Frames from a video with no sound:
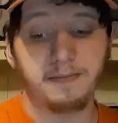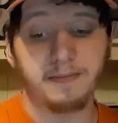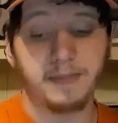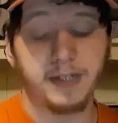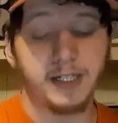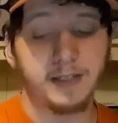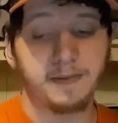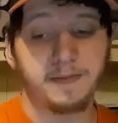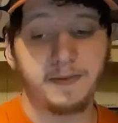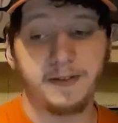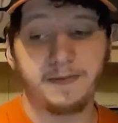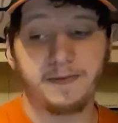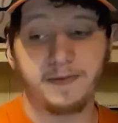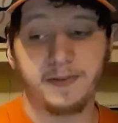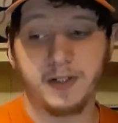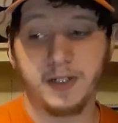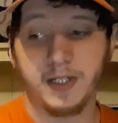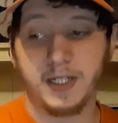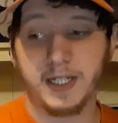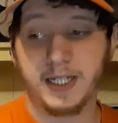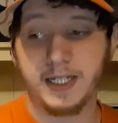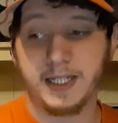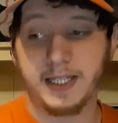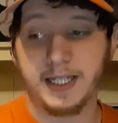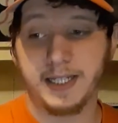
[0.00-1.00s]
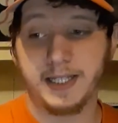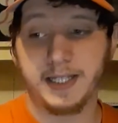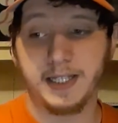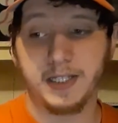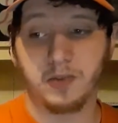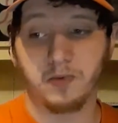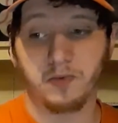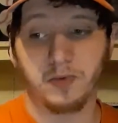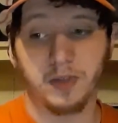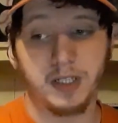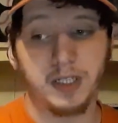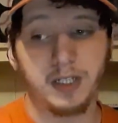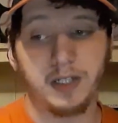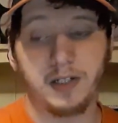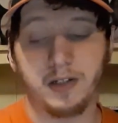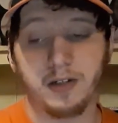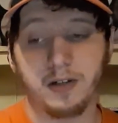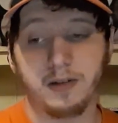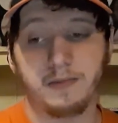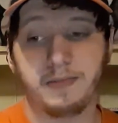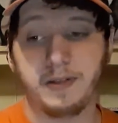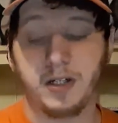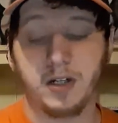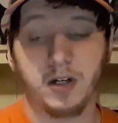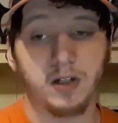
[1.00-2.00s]
makes me feel like that this really
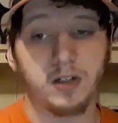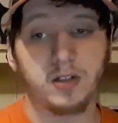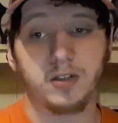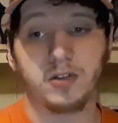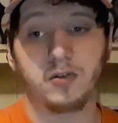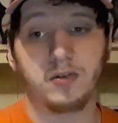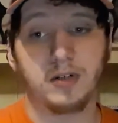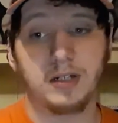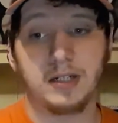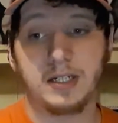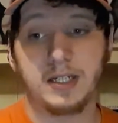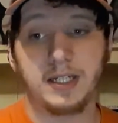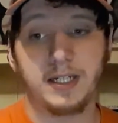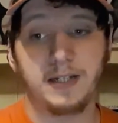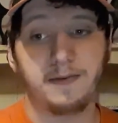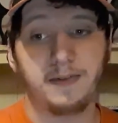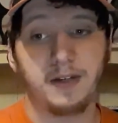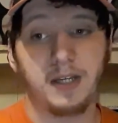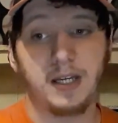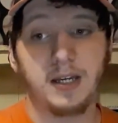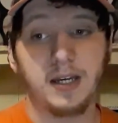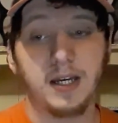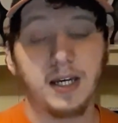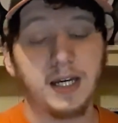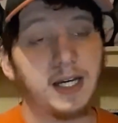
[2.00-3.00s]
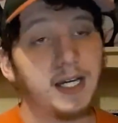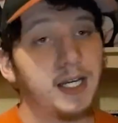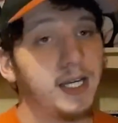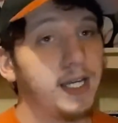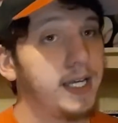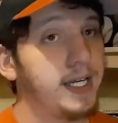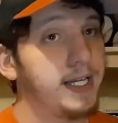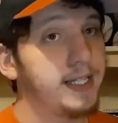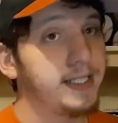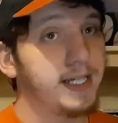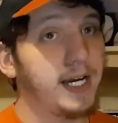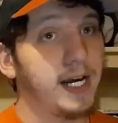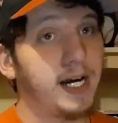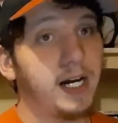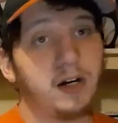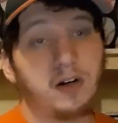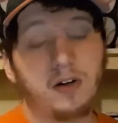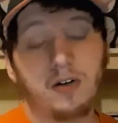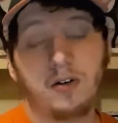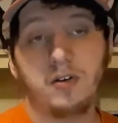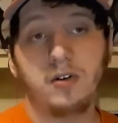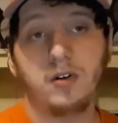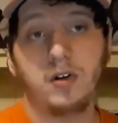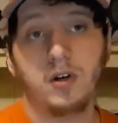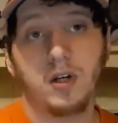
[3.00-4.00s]
could be Carlos Correa leaving is
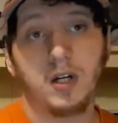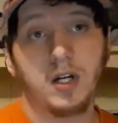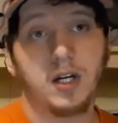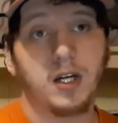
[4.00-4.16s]
our